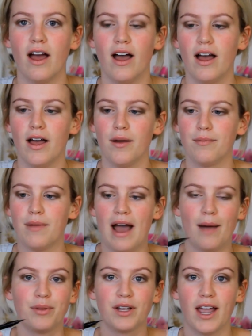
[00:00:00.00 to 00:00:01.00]

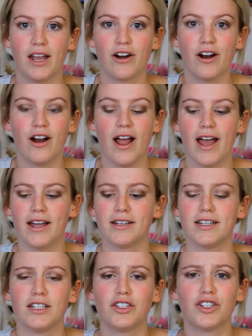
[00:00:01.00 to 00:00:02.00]
applicator,
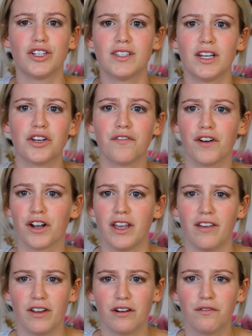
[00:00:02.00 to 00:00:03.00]
and it's just such a
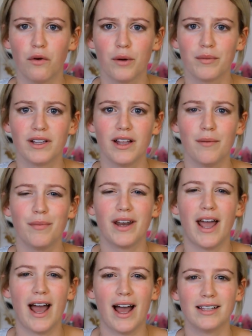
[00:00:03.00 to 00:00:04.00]
forgiving formula,
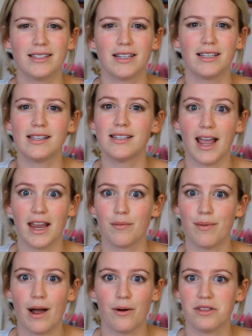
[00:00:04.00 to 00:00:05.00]
but it has this
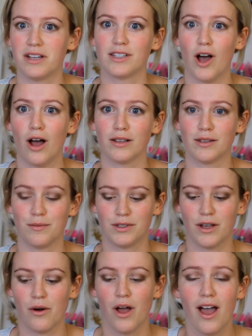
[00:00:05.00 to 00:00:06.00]
staying power that's awesome.
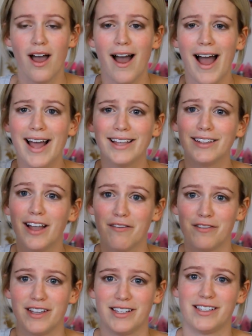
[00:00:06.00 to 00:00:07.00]
So I
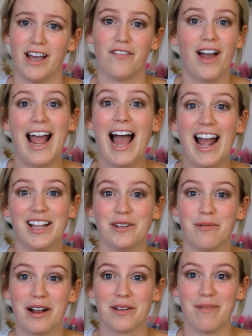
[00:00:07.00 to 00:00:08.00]
love this stuff. I
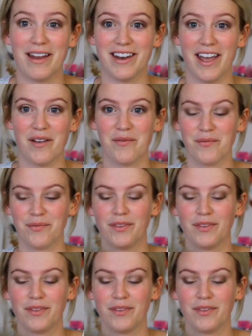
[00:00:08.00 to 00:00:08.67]
highly recommend it.